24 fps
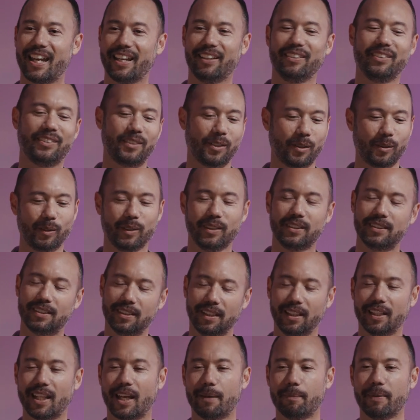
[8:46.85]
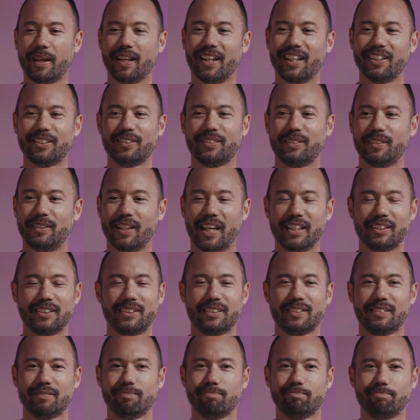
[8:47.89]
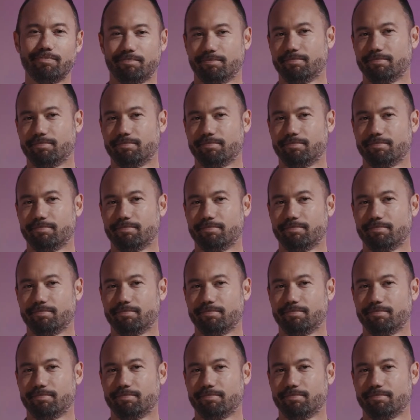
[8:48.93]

I totally see that, man. That's, that's,